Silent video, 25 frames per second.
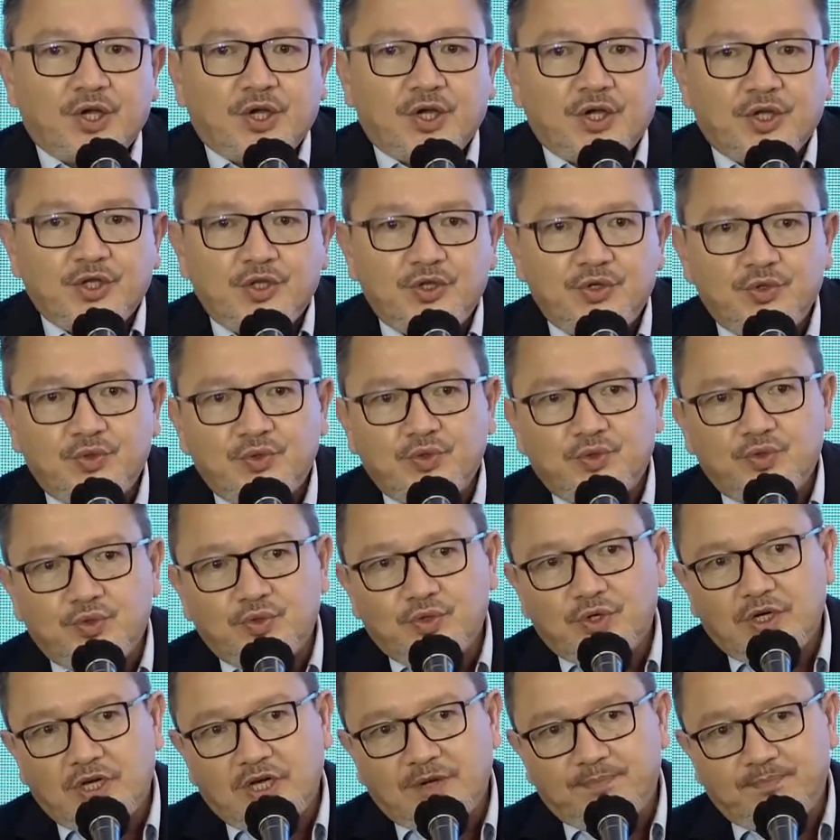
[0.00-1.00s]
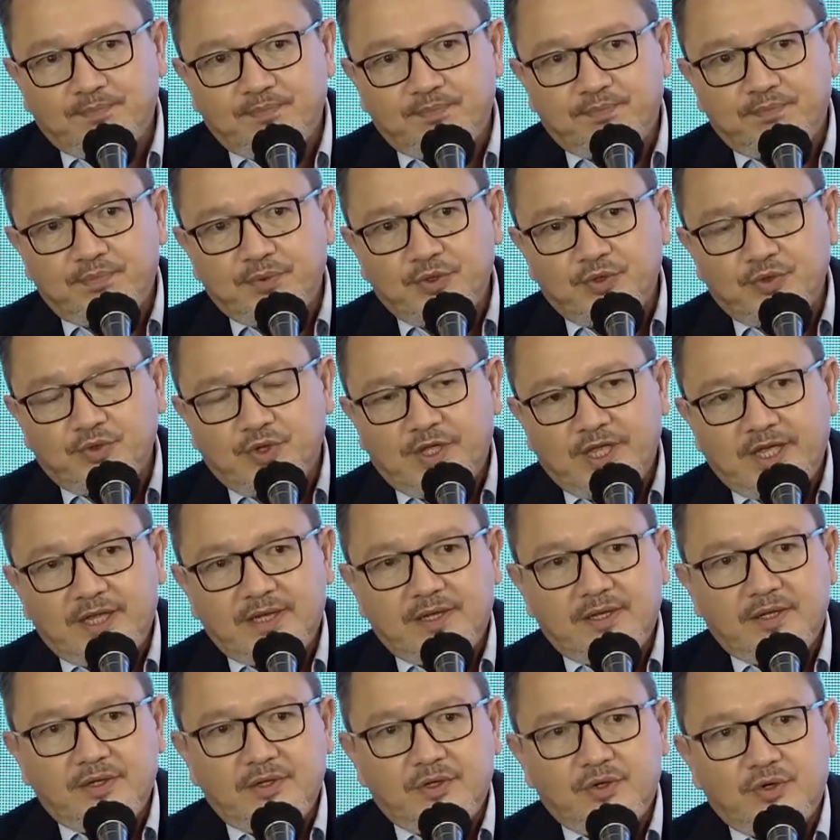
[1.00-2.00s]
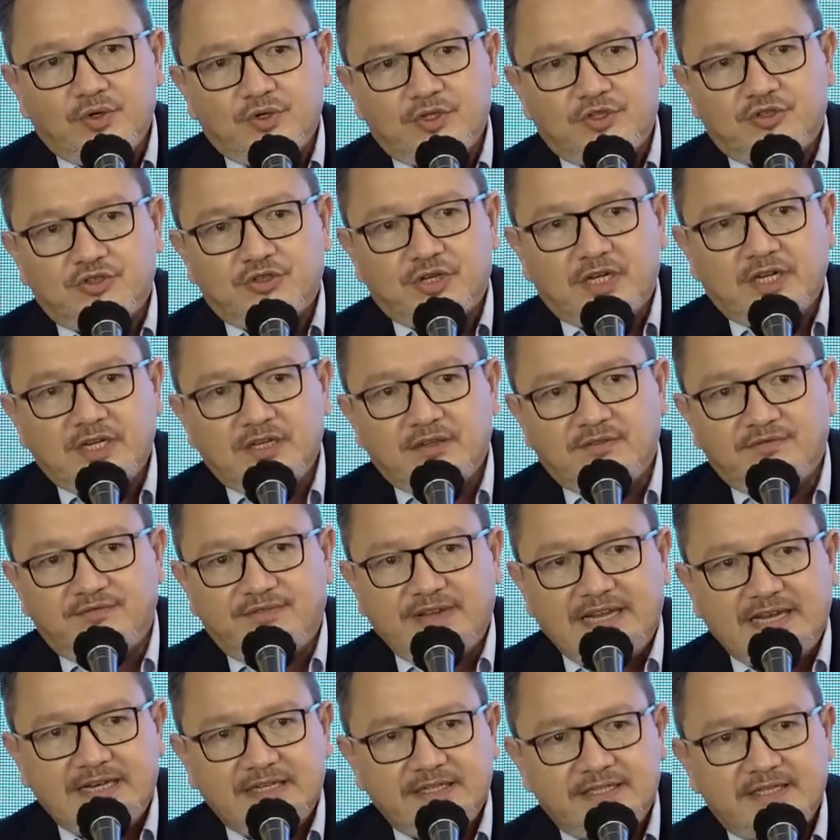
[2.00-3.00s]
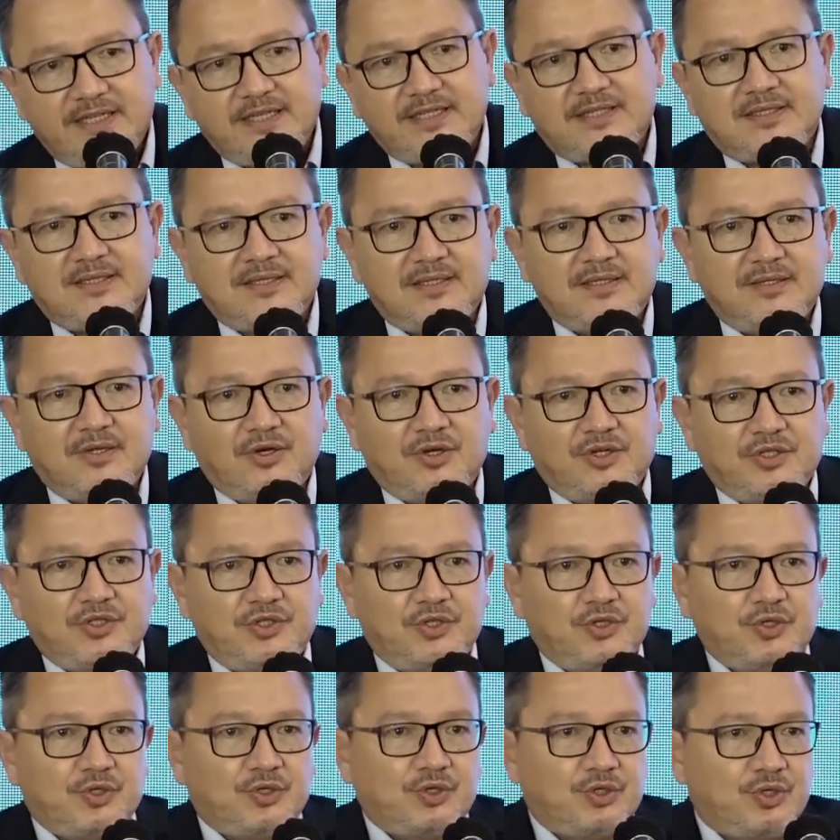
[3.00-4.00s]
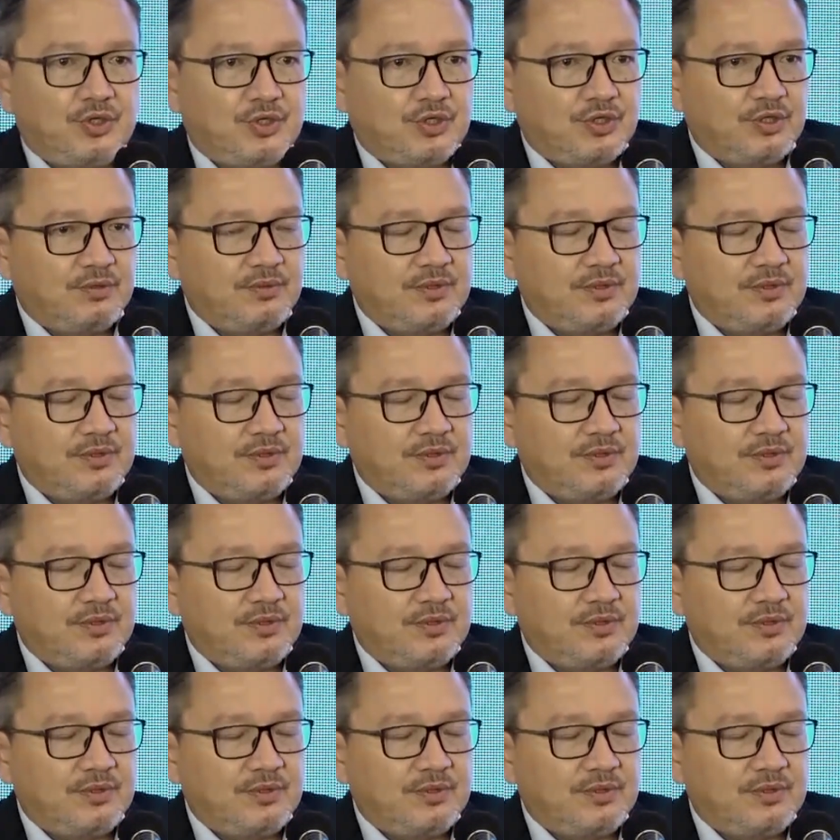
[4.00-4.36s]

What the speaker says: you get your drug validated on your